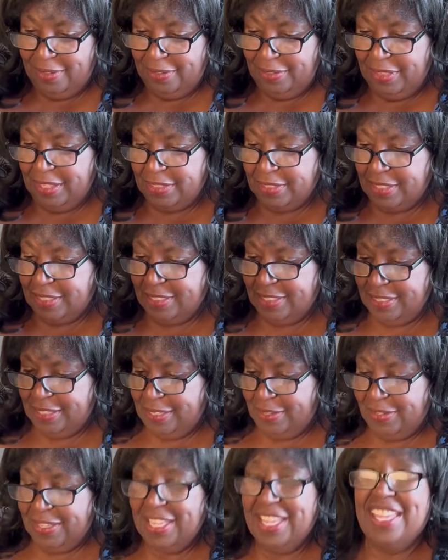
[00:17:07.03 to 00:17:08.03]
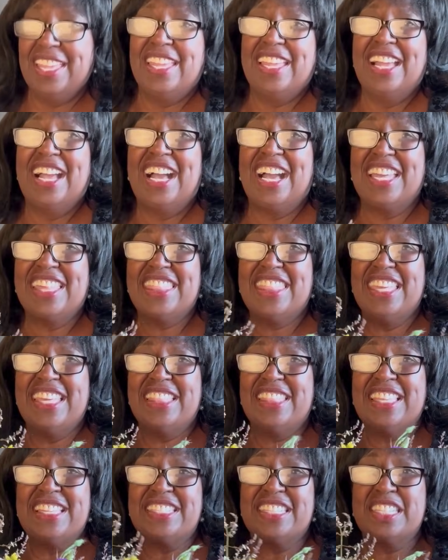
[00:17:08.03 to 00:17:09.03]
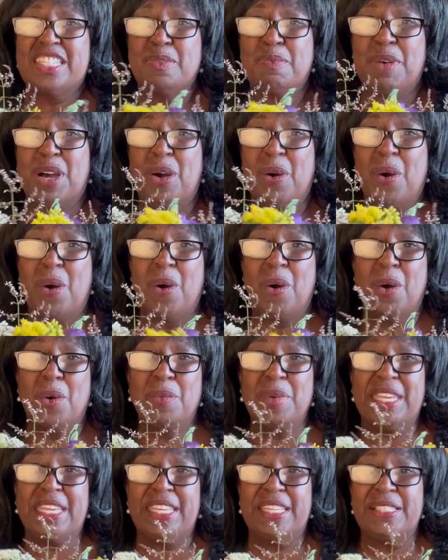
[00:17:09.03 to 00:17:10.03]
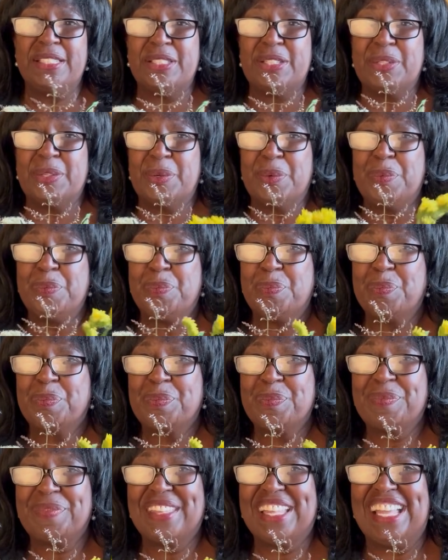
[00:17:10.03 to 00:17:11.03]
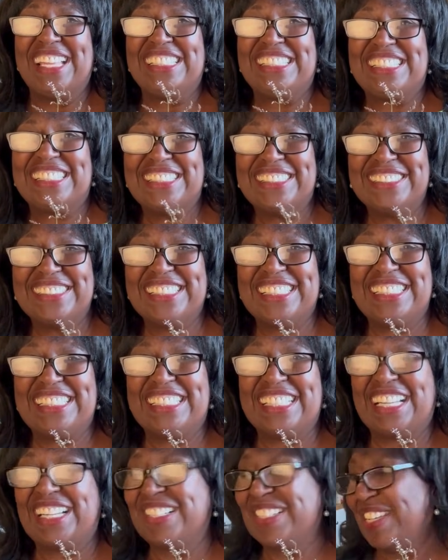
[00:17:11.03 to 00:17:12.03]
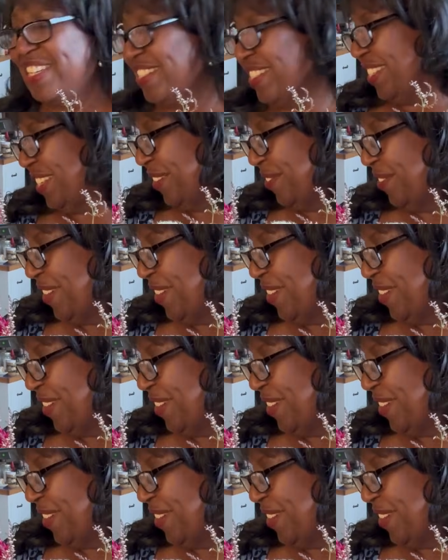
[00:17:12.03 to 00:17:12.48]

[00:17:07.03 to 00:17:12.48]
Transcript: This is, okay, I think this is about all we can do until the dahlias are